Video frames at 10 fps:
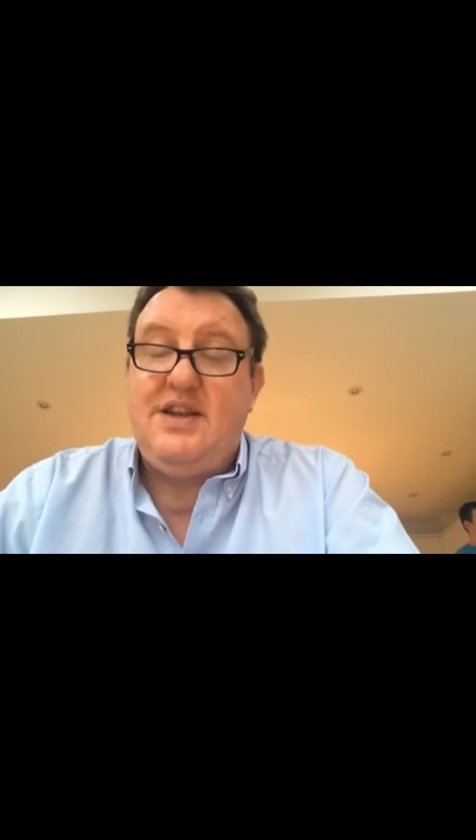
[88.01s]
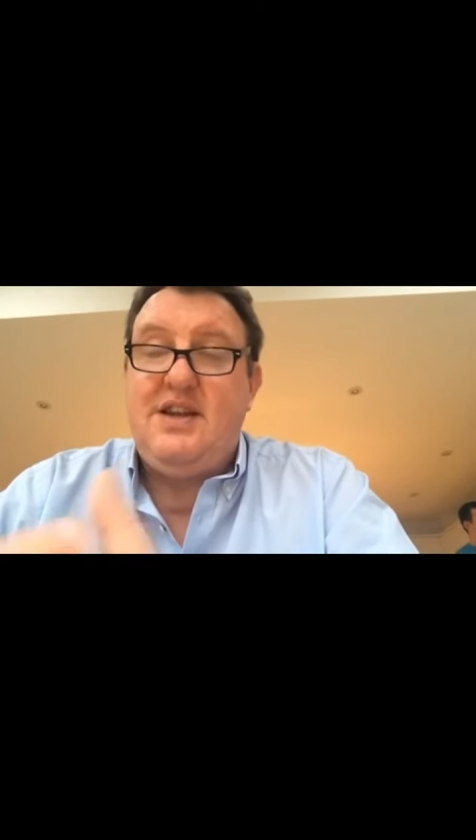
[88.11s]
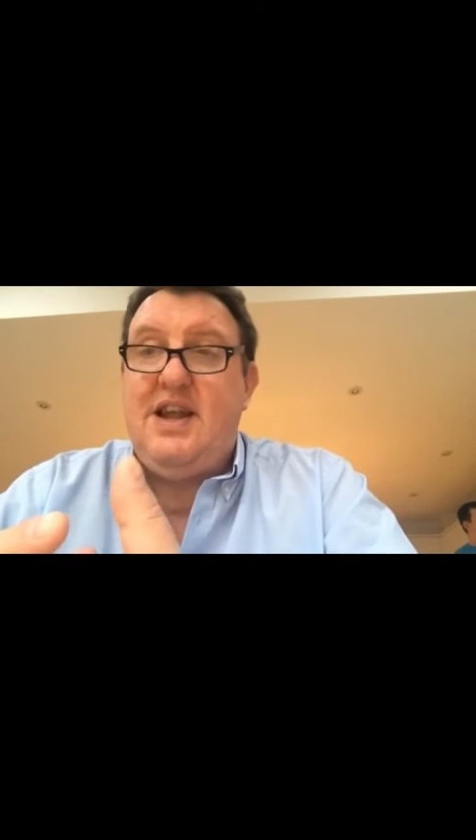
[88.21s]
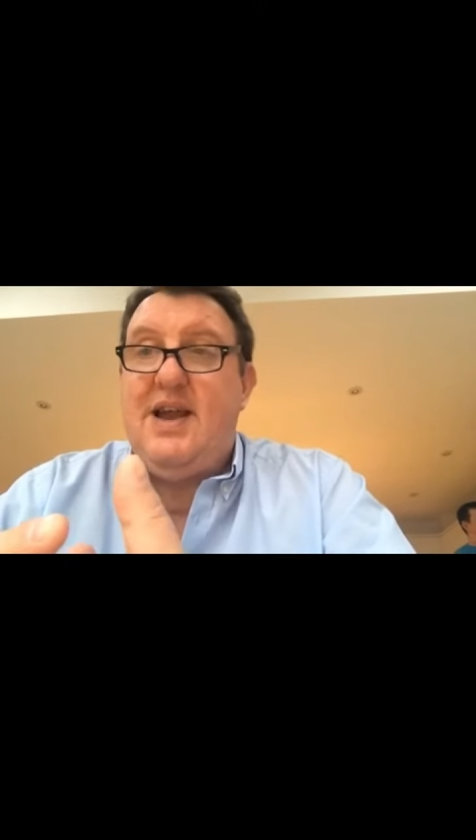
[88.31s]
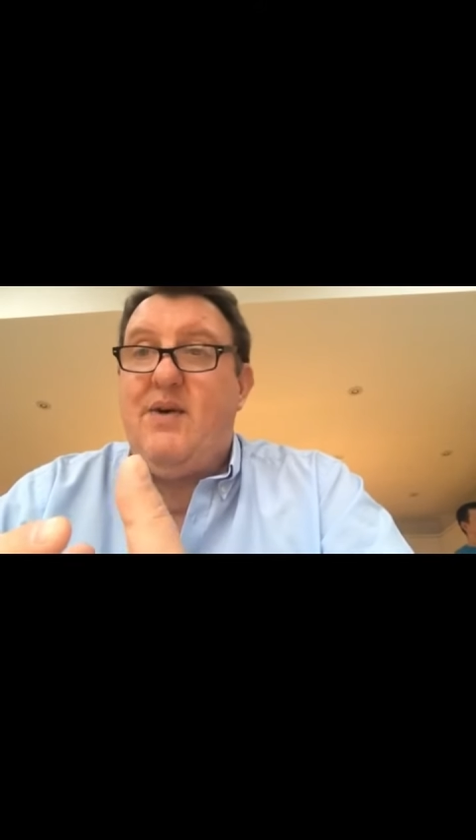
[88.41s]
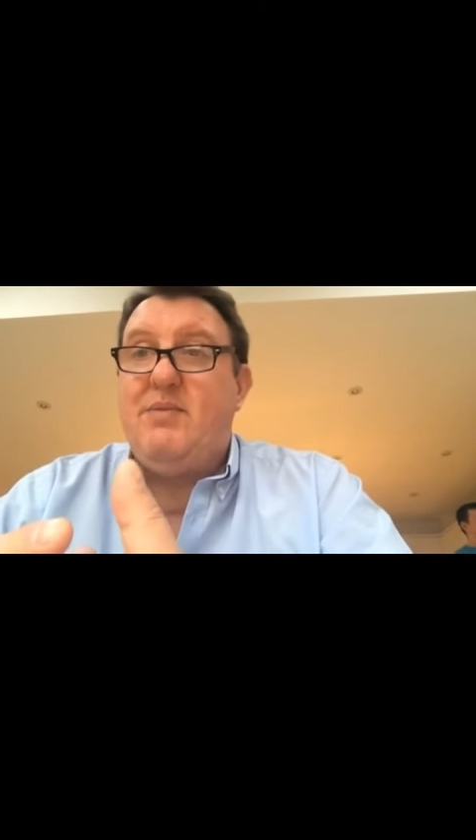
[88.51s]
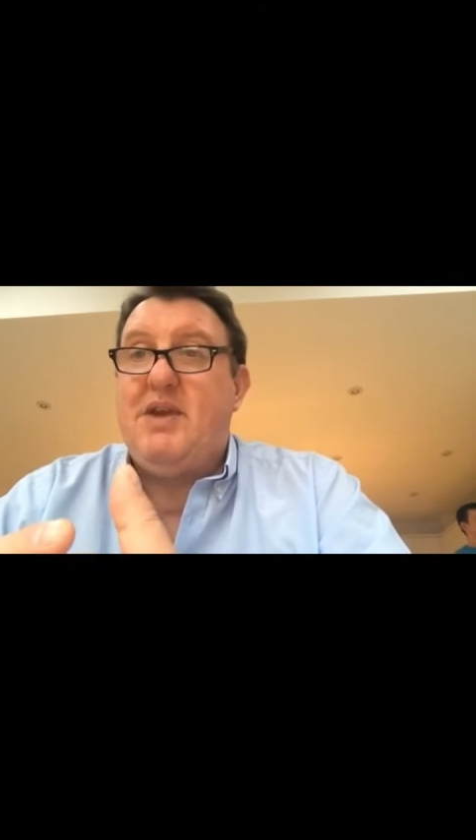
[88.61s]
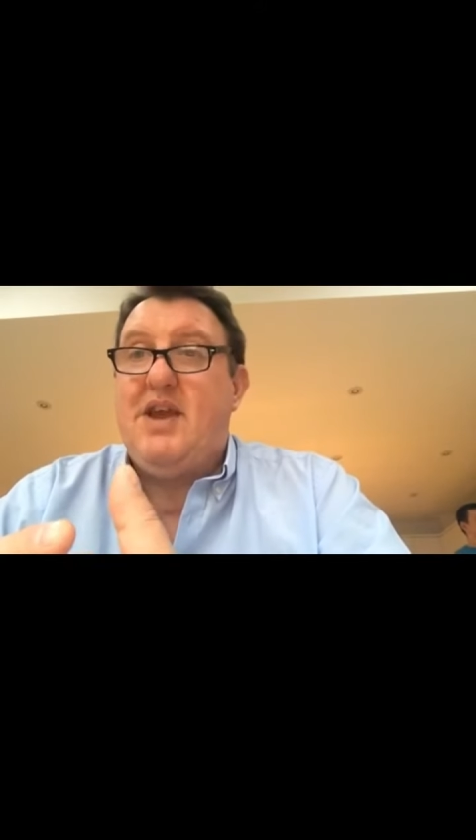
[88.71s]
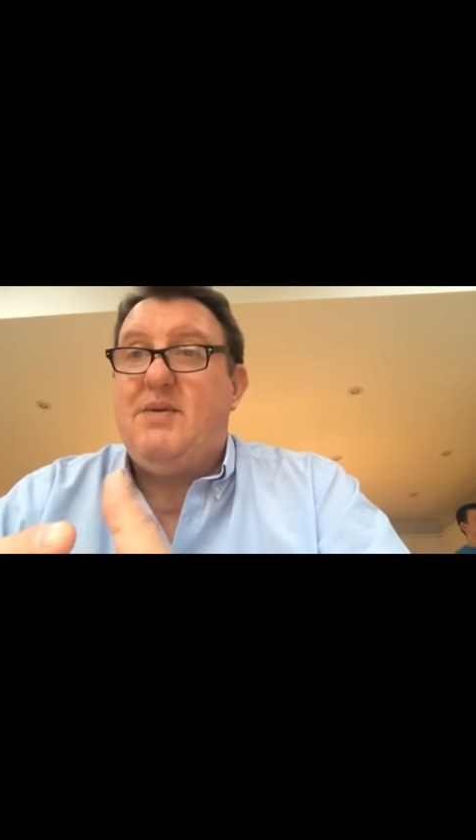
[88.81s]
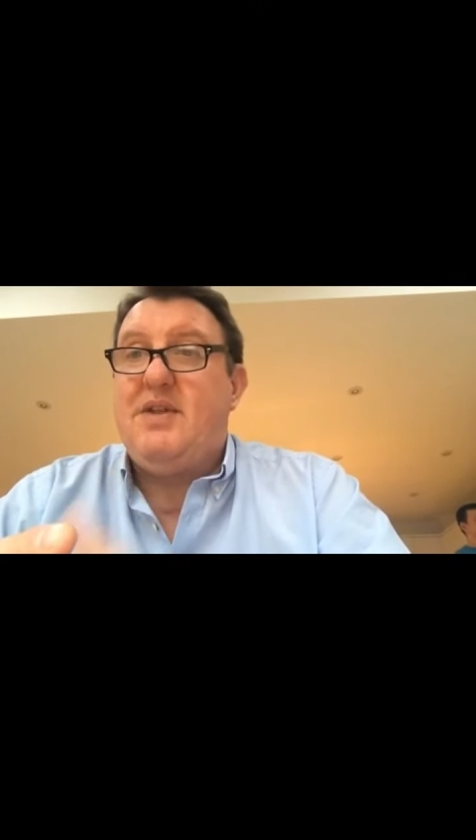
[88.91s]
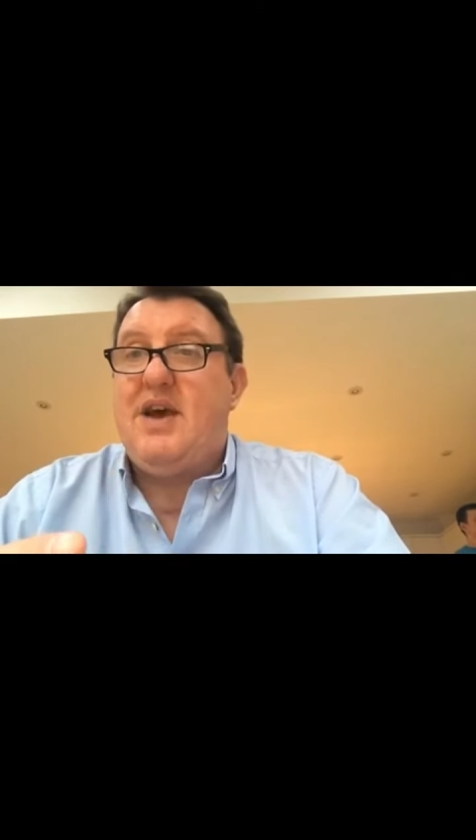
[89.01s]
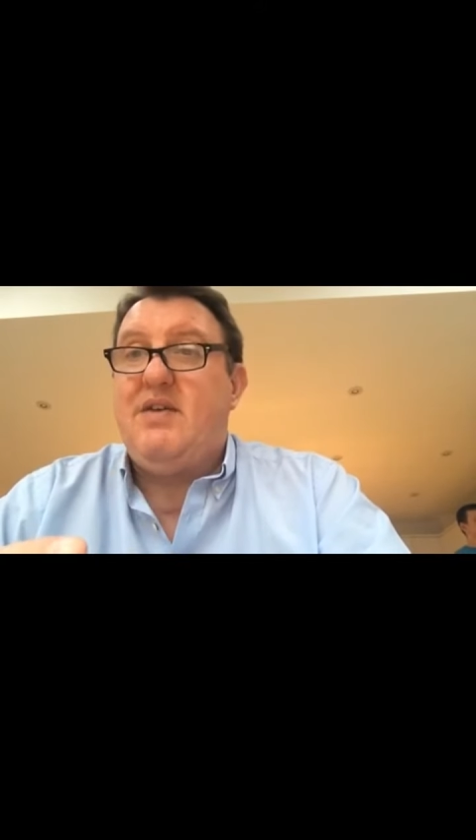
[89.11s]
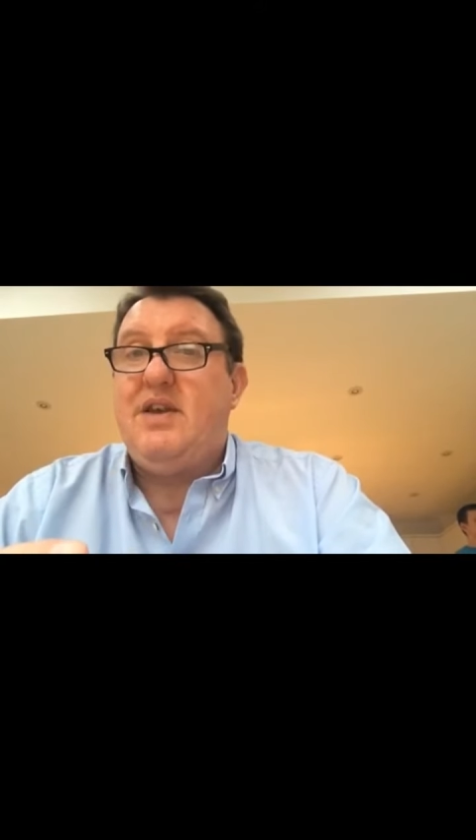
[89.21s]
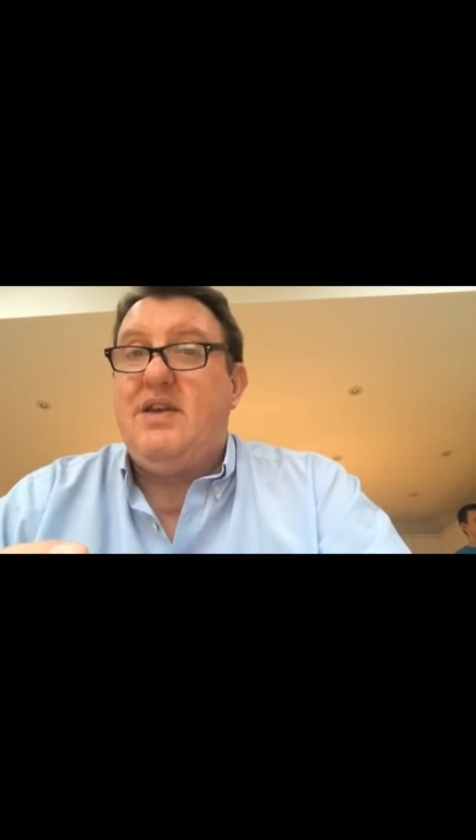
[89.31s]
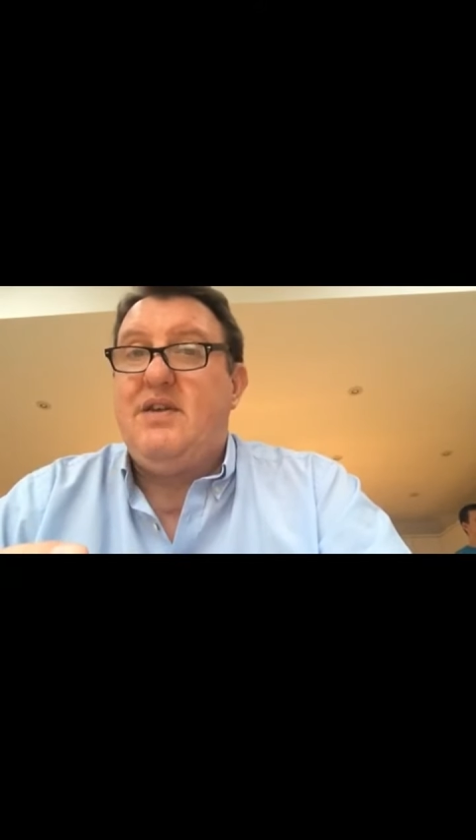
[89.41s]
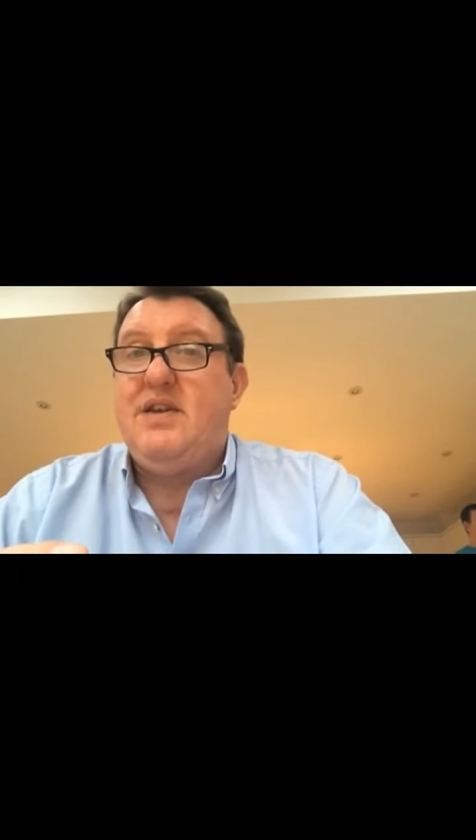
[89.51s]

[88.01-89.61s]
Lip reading: Clearly I wouldn't be here without you,